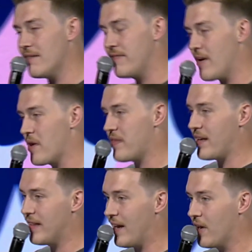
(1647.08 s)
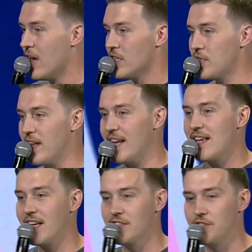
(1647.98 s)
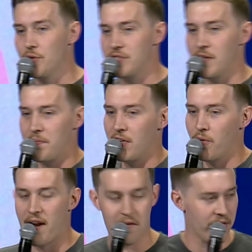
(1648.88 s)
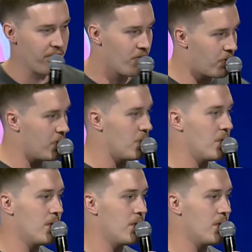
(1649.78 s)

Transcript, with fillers: very thing there so that He can do something greater through you?